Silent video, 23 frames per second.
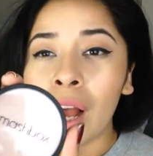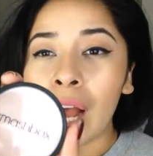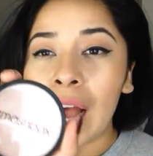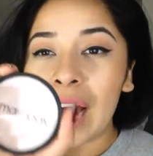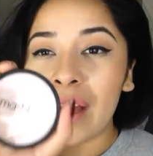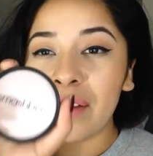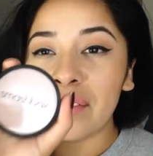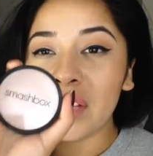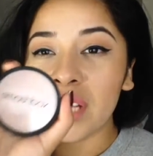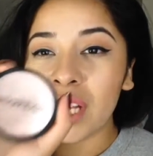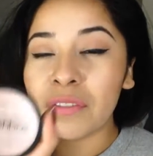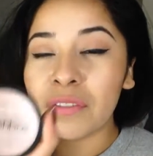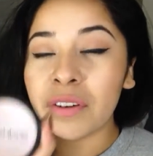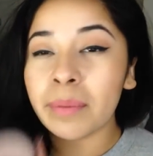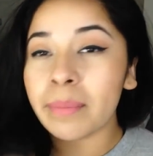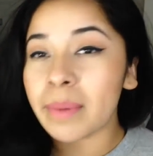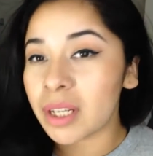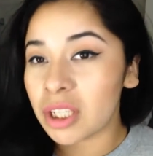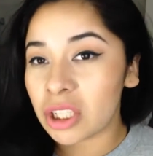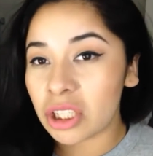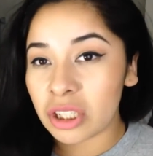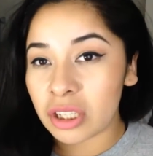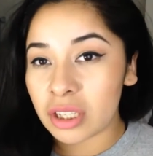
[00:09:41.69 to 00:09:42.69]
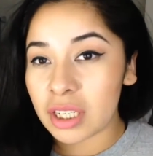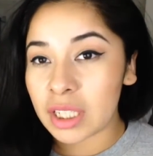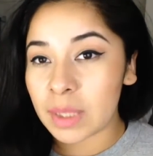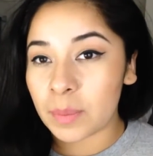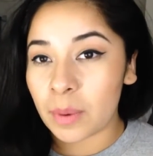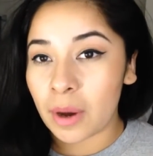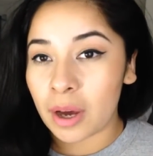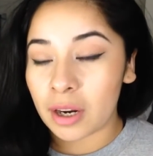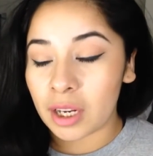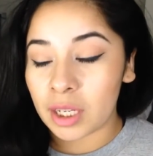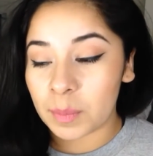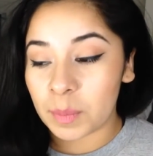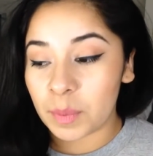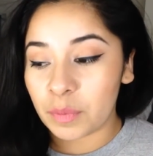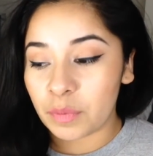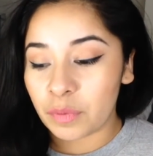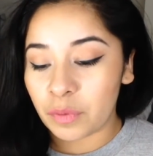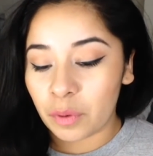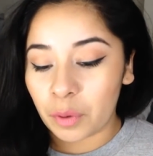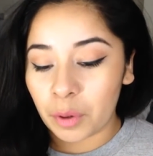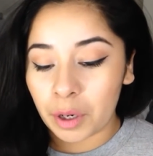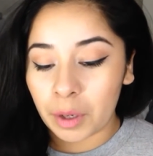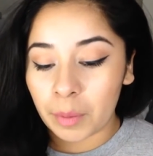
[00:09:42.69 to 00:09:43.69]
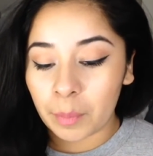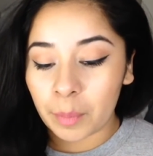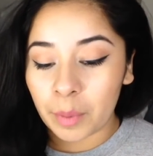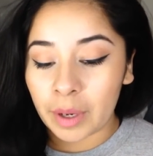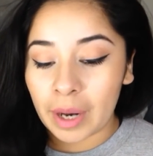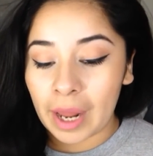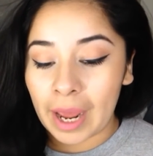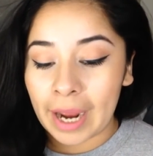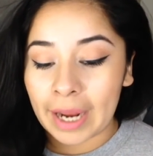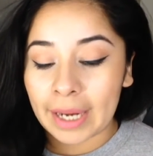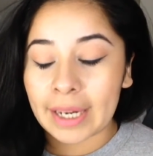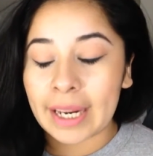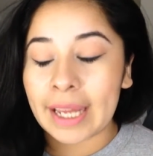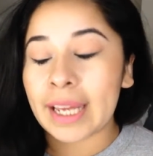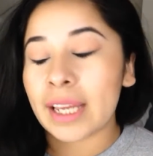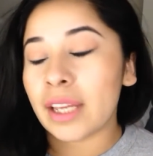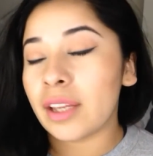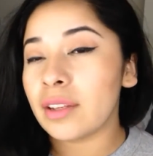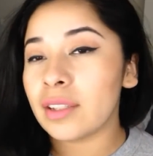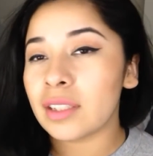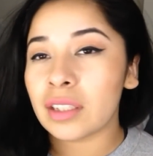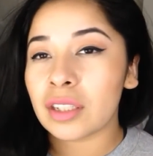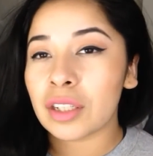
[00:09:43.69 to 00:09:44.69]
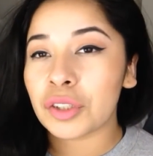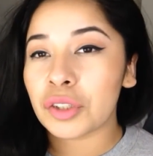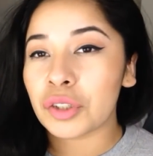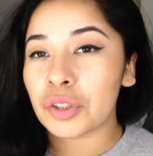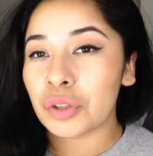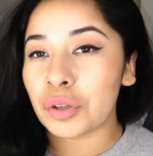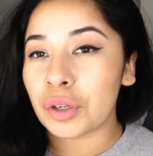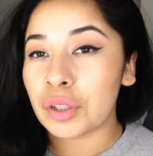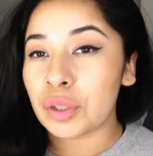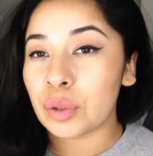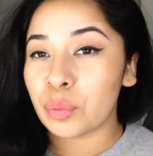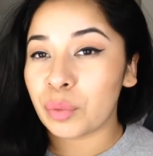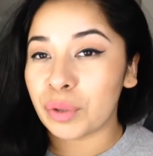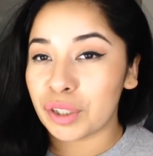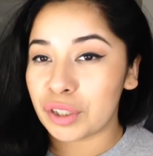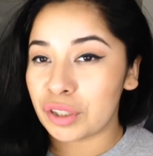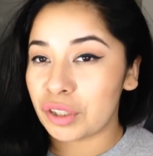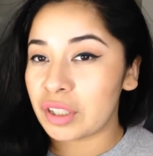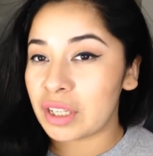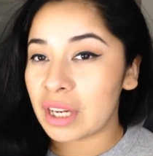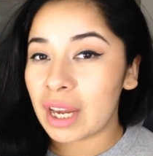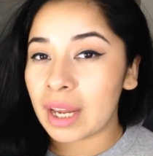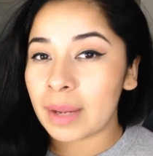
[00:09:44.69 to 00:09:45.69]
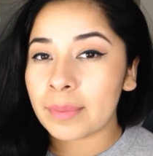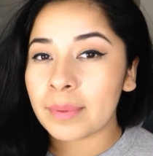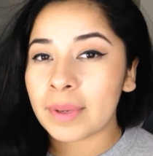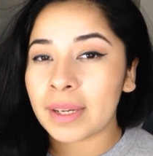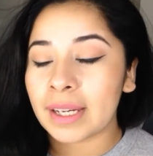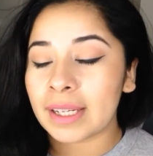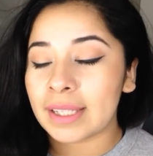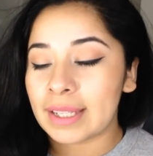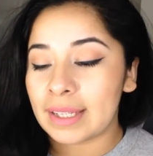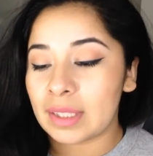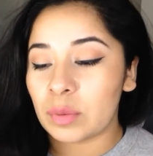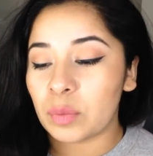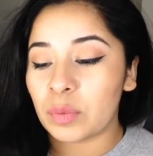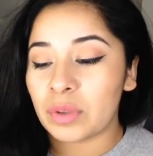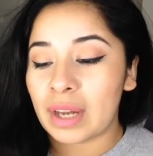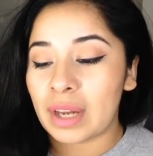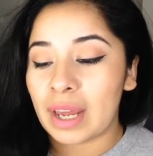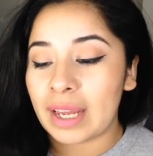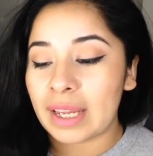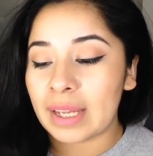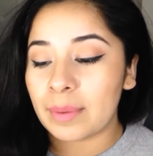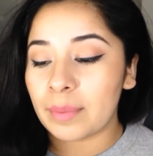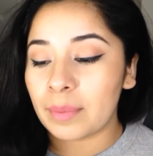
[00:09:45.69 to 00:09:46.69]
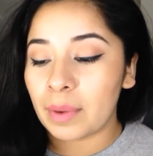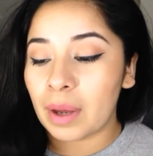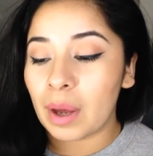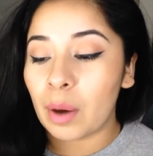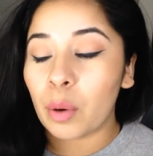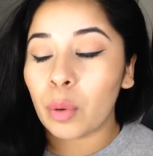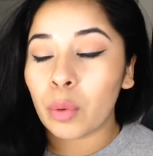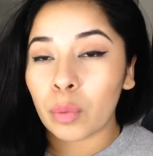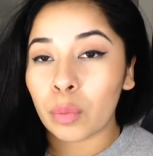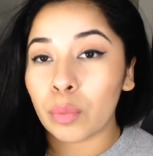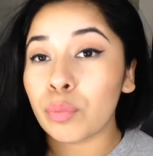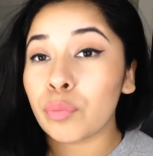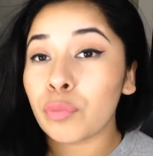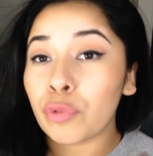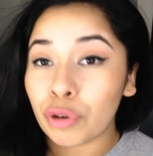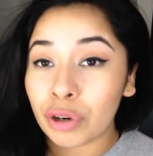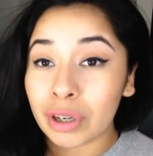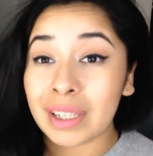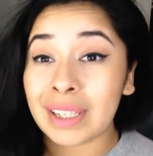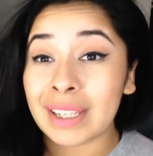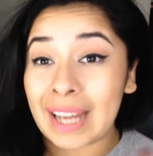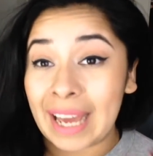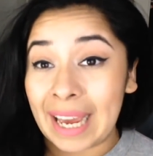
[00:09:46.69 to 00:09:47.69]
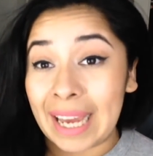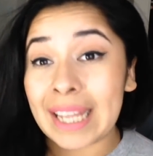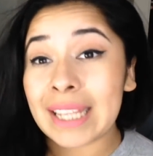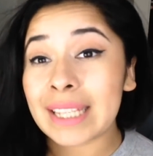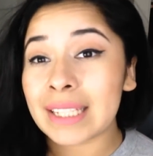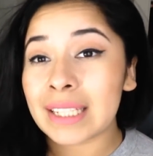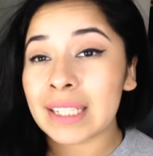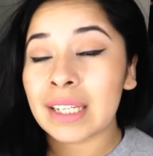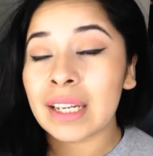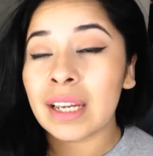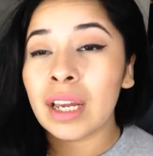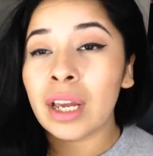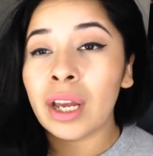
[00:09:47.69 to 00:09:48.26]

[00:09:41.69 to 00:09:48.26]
I've never mentioned this product before, but I like using this during the winter time because that's when I am more light.